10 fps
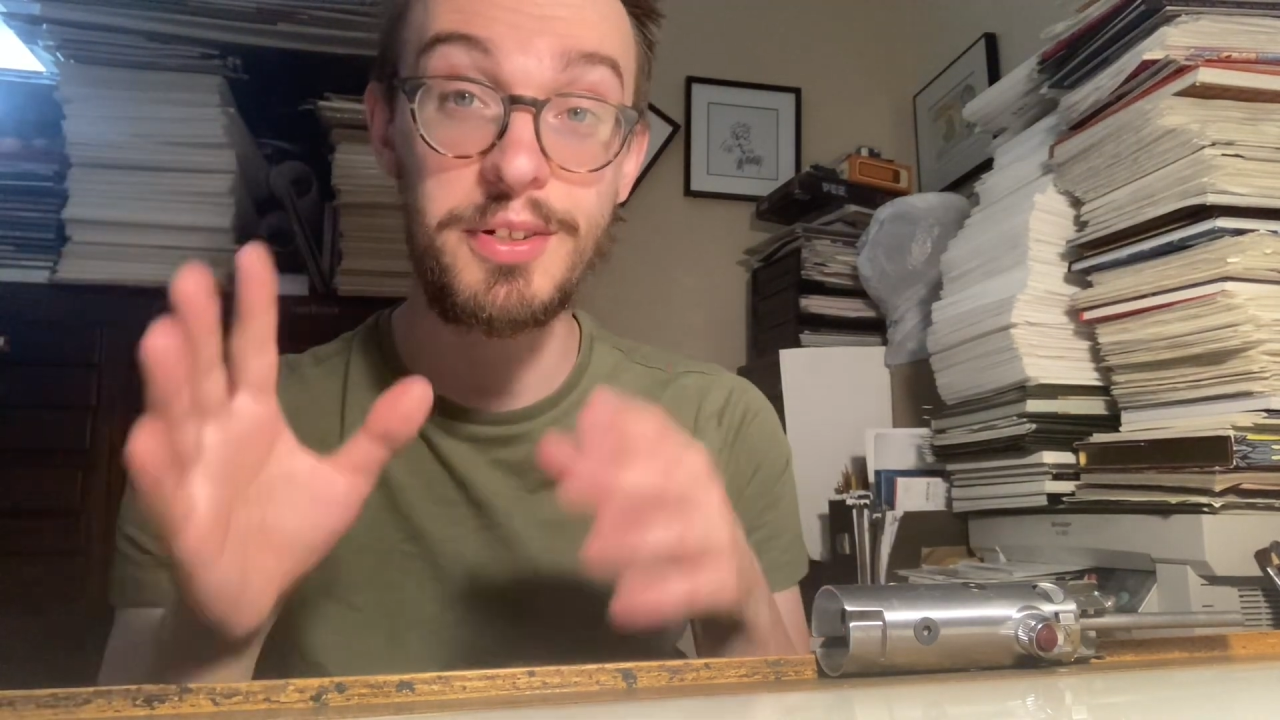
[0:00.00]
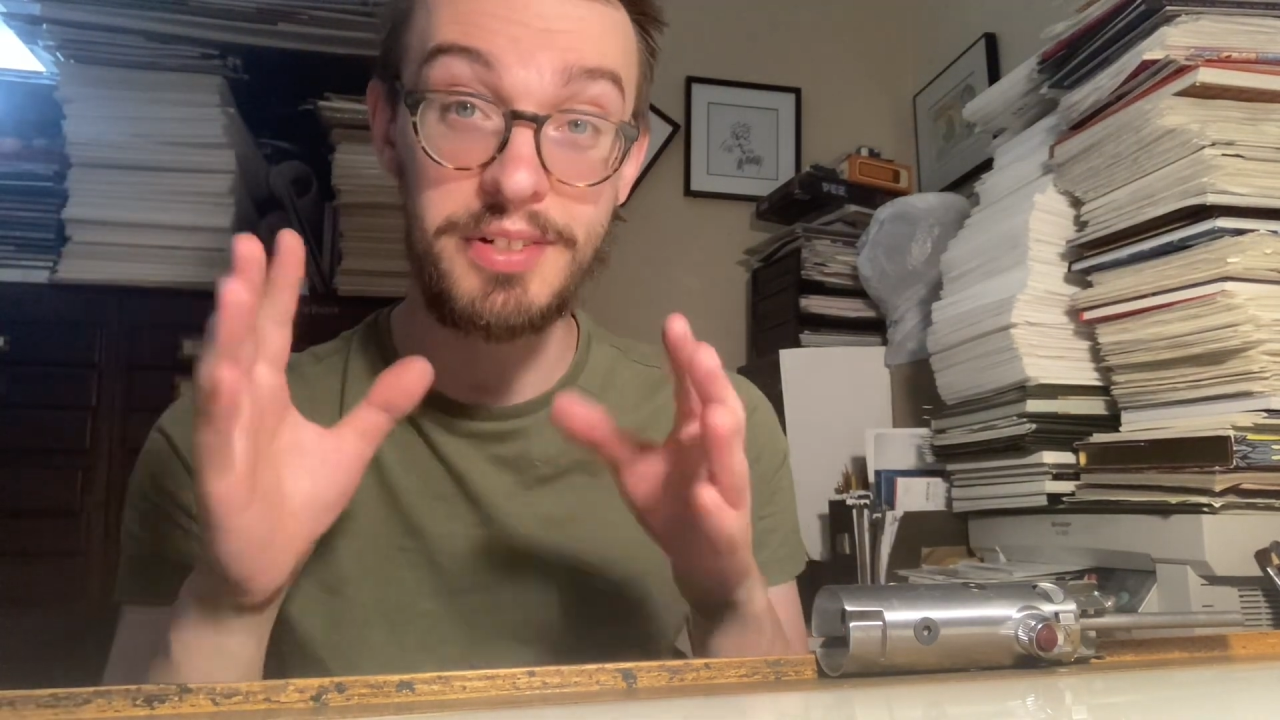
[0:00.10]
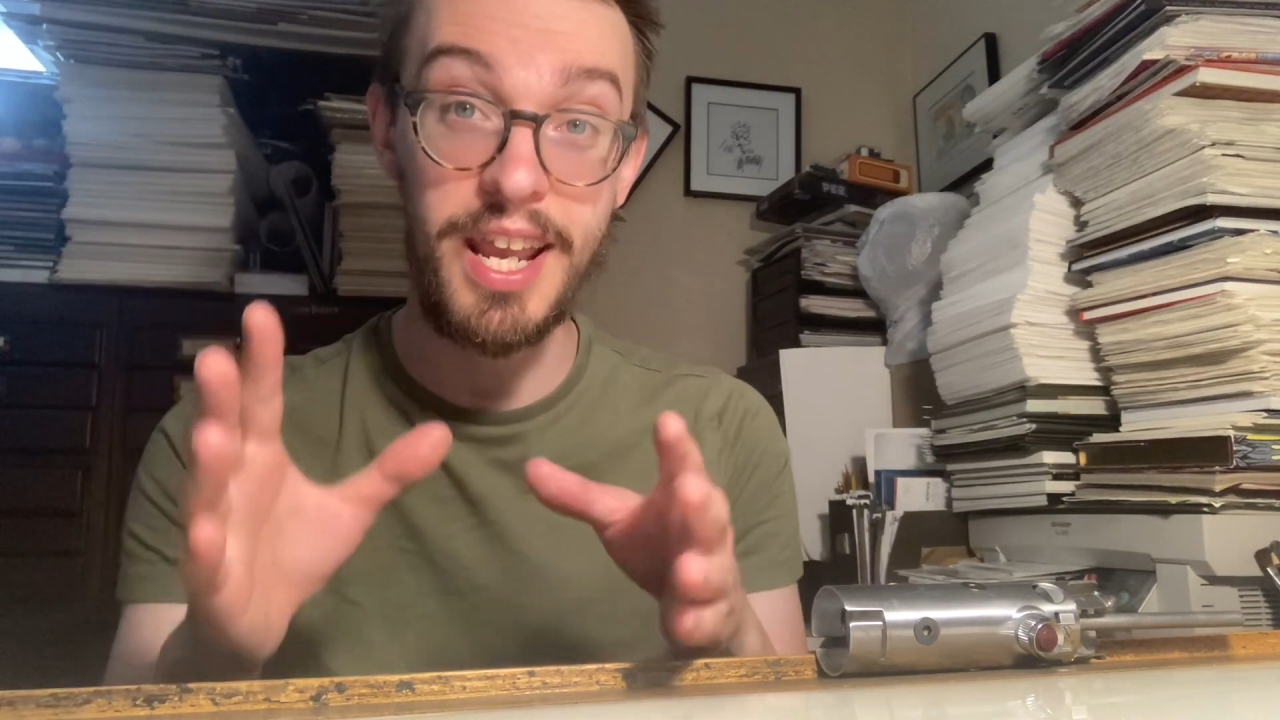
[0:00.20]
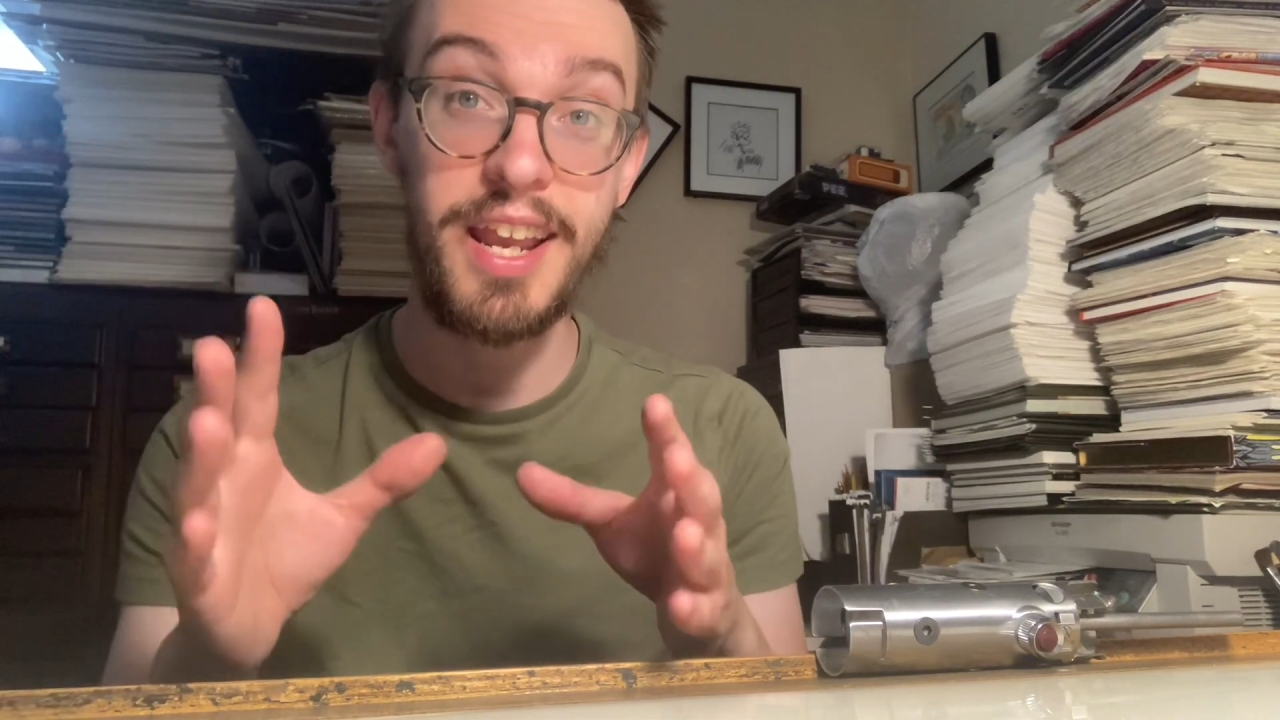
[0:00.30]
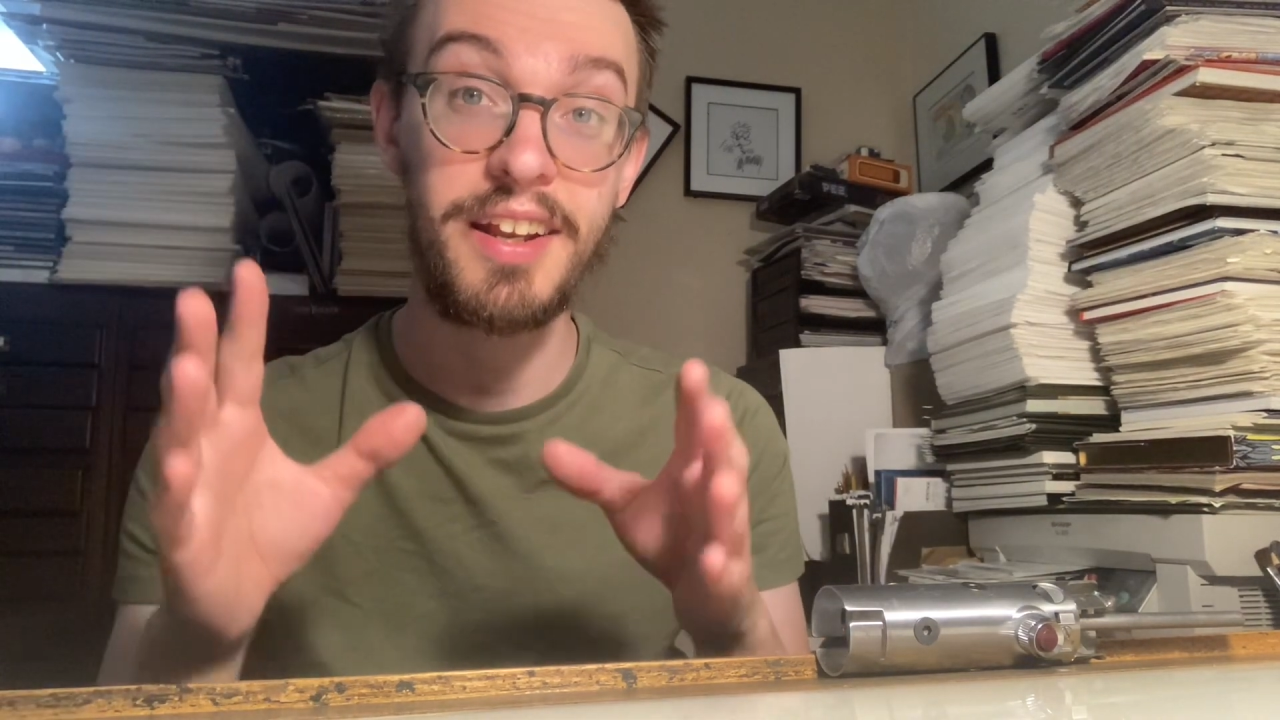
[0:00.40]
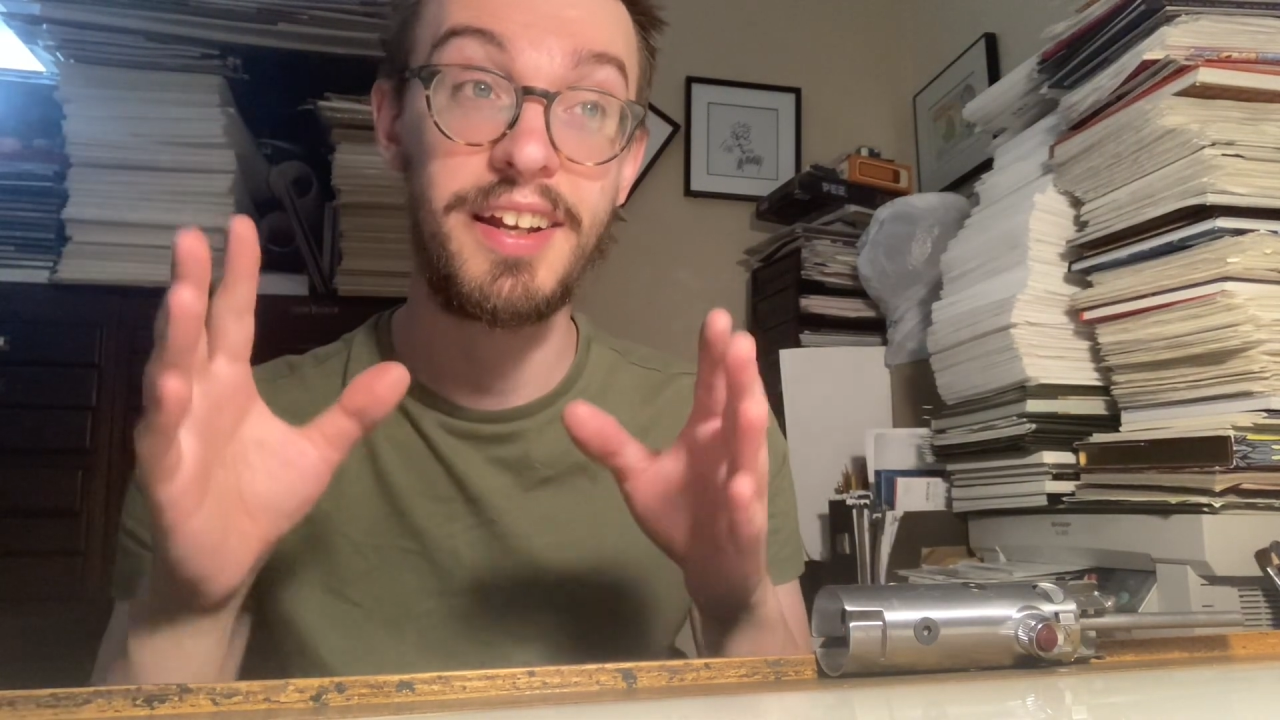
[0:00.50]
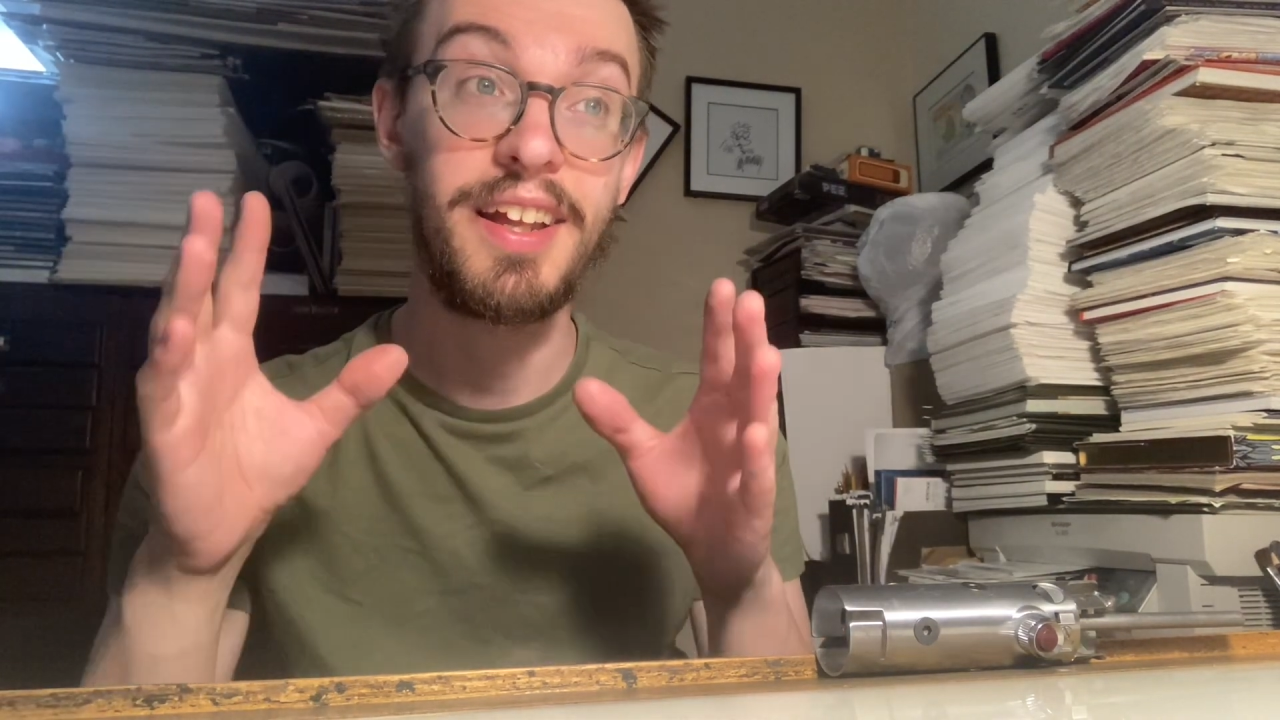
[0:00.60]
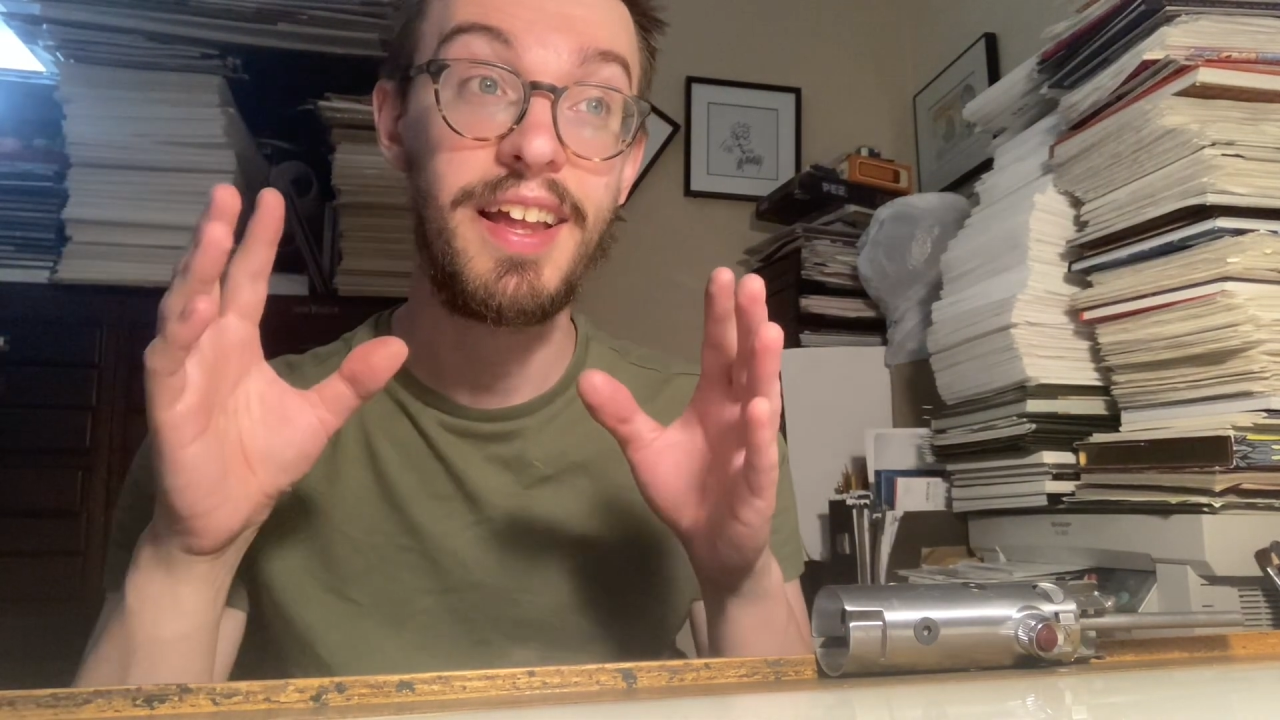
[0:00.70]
your tang